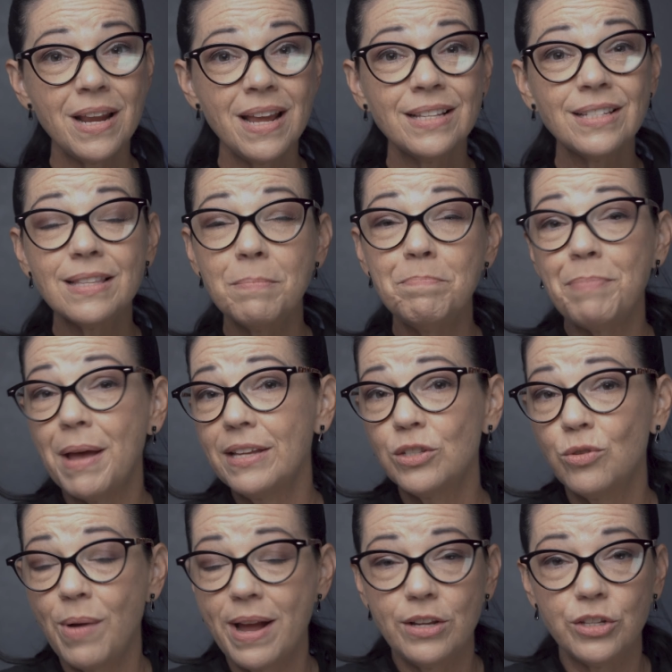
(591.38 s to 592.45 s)
But it's the
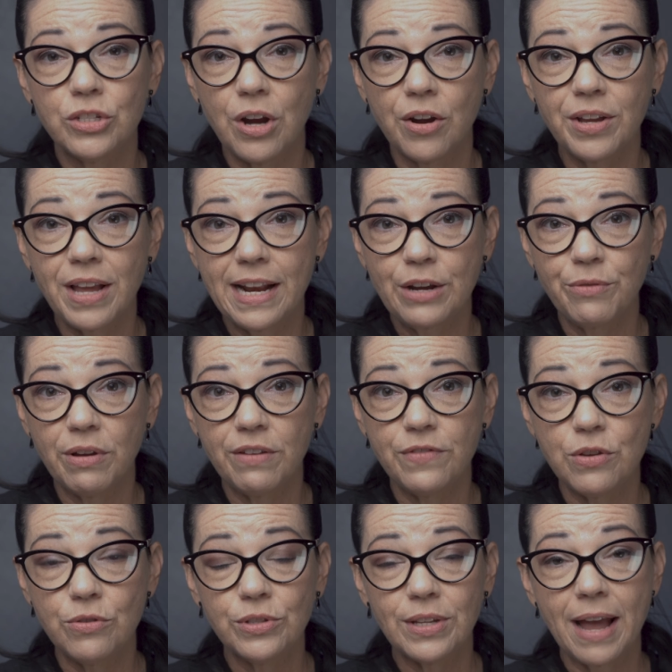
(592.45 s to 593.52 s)
best way to start getting
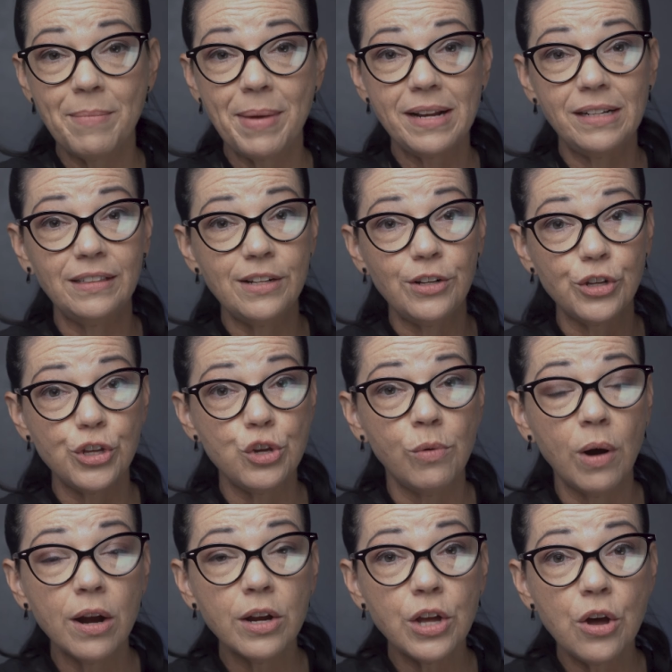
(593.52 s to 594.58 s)
reviews. I made a little
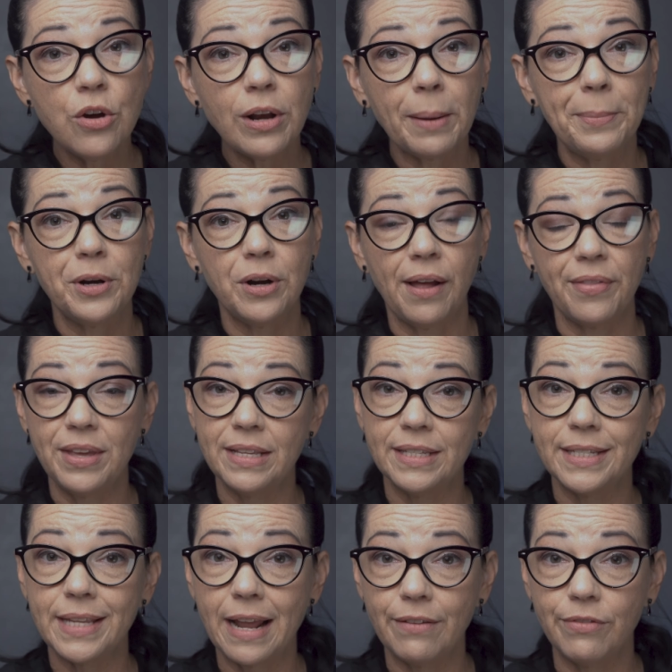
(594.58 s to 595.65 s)
QR code. I put it on the
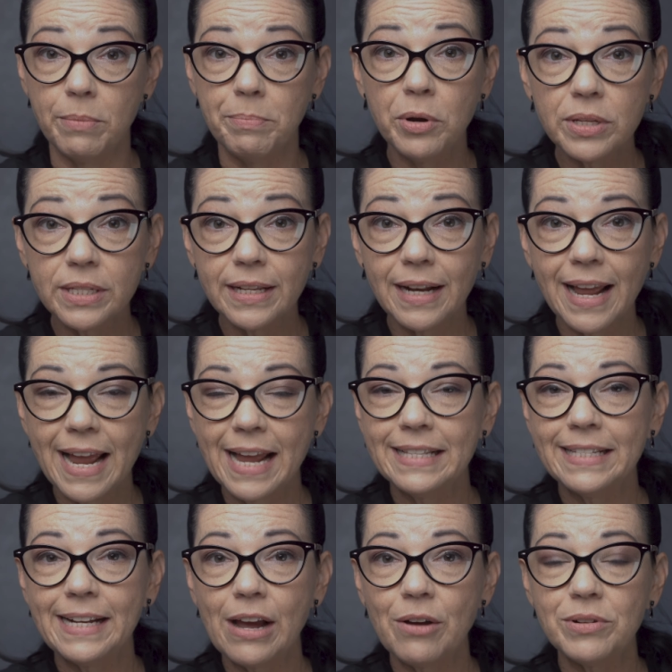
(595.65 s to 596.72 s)
inside of the books that I
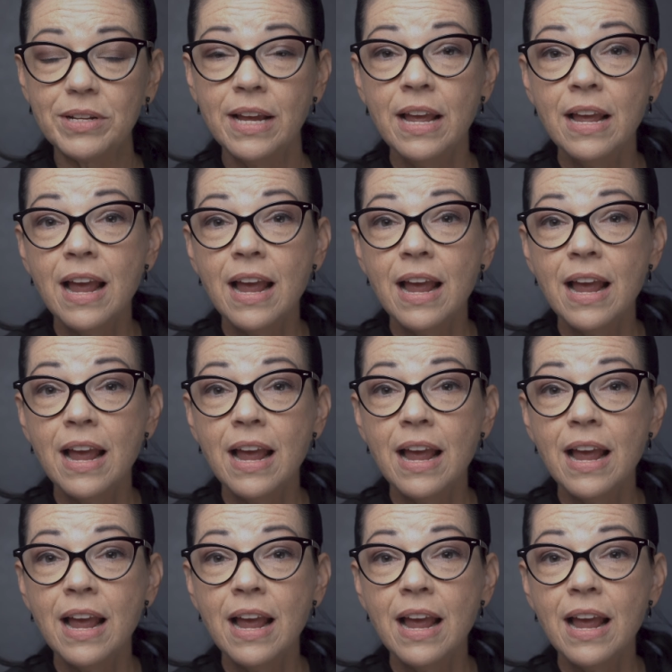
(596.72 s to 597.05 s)
handed out.